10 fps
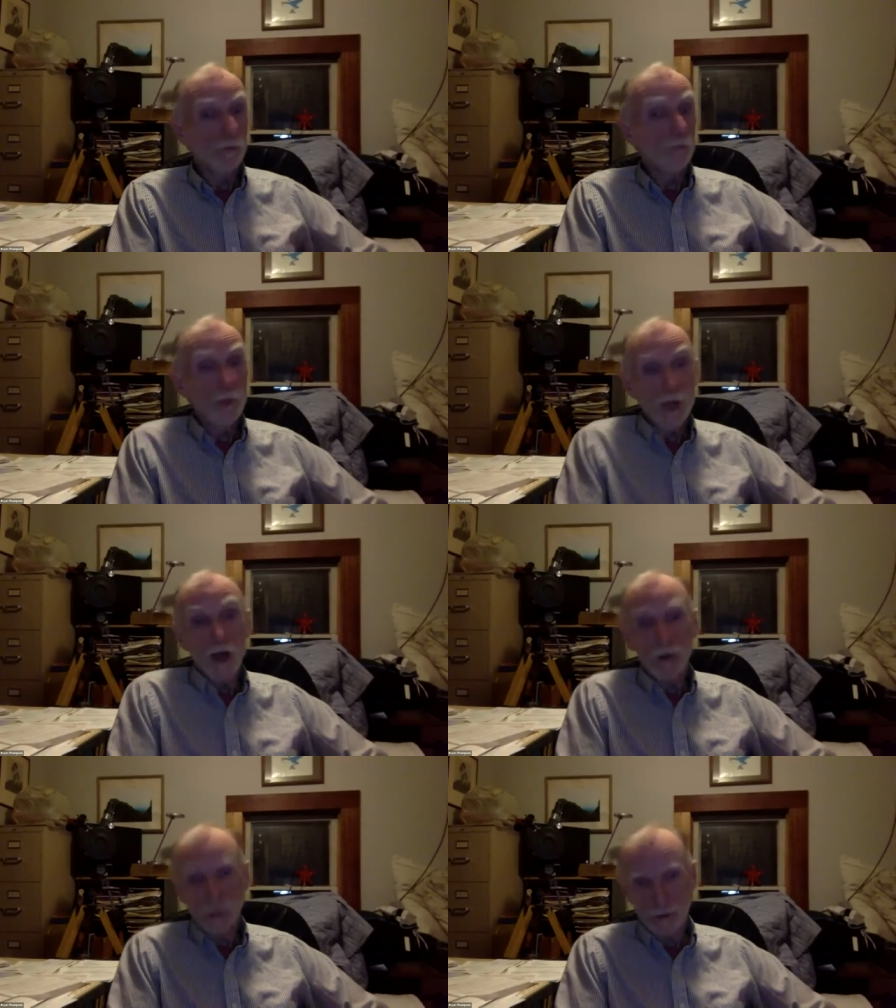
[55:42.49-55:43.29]
we
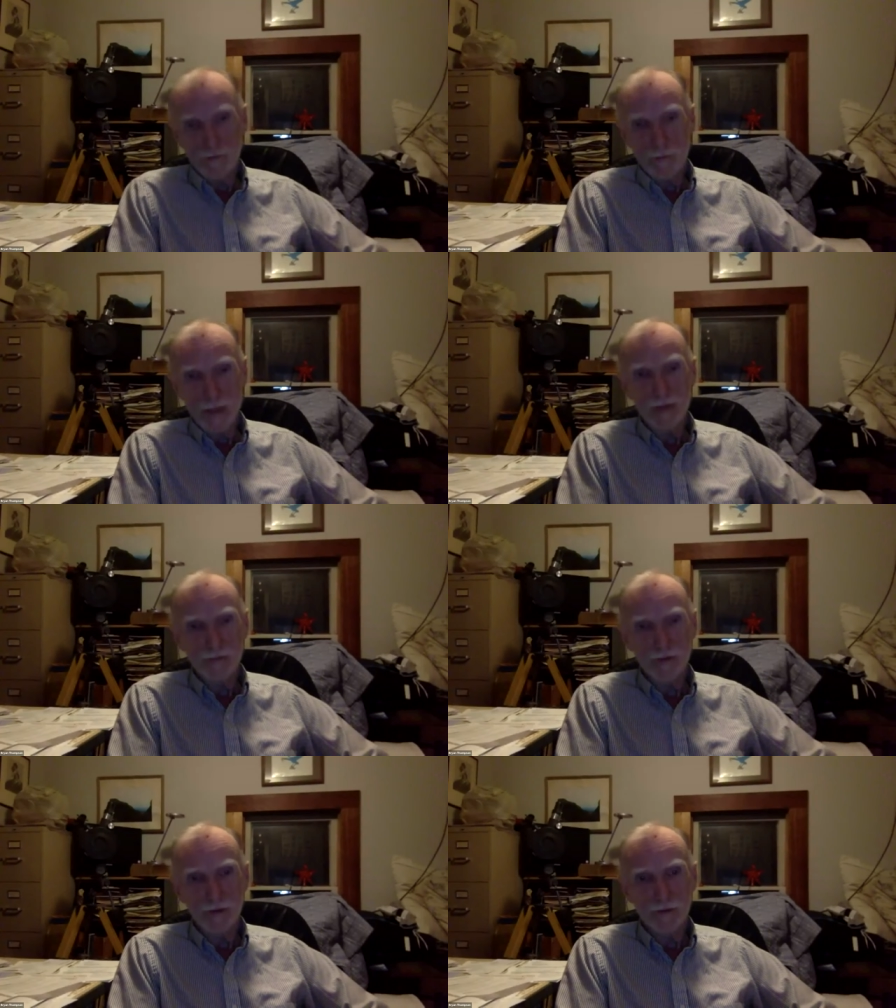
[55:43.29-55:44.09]
all could have
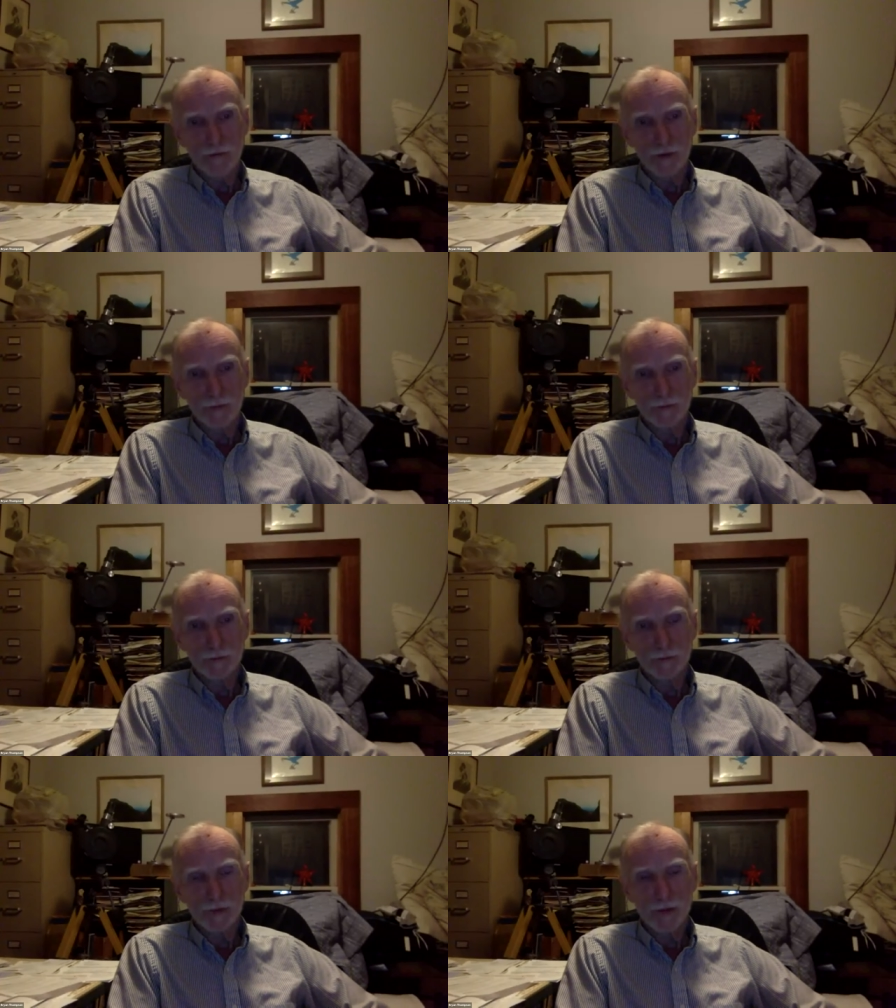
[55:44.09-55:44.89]
benefited from
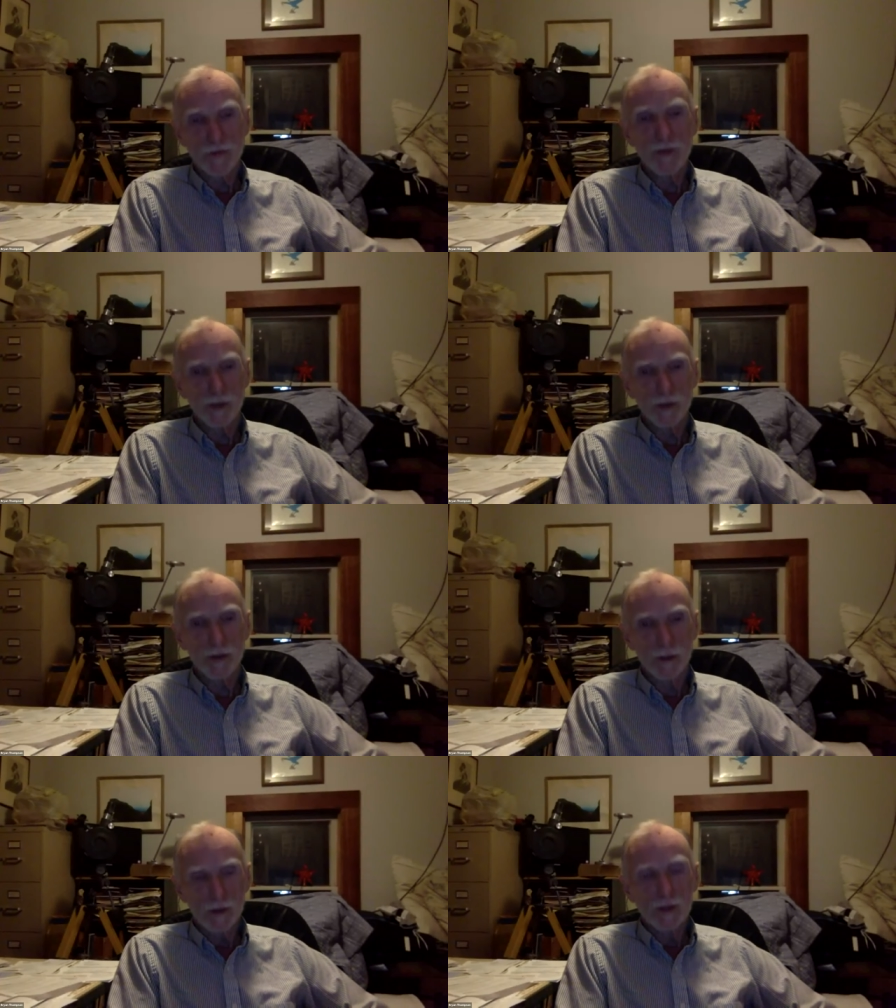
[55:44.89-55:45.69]
if it
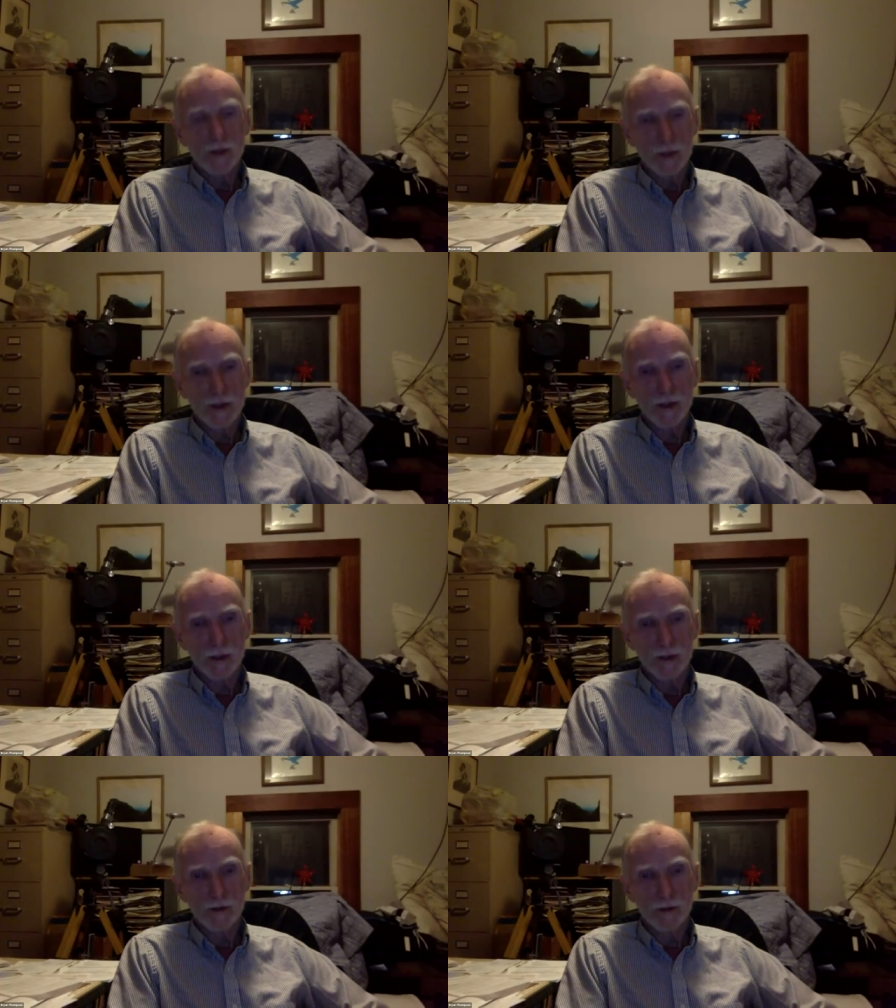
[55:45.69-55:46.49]

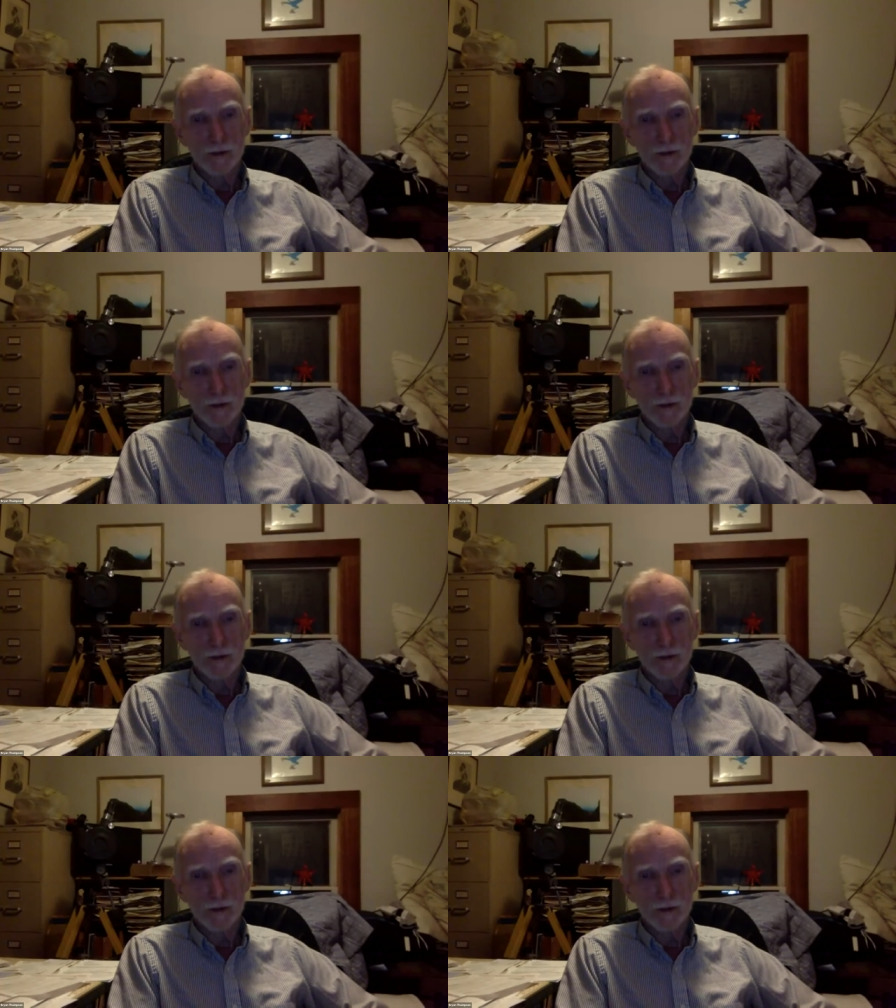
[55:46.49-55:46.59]
continued.